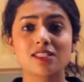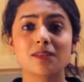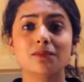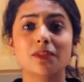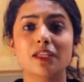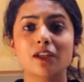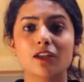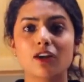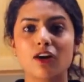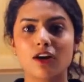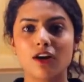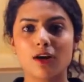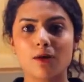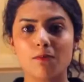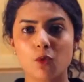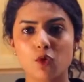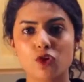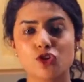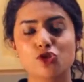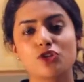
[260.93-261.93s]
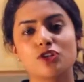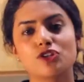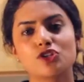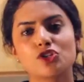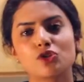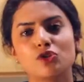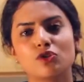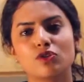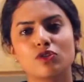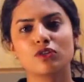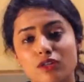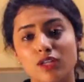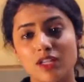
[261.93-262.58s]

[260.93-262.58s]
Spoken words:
something more traditional.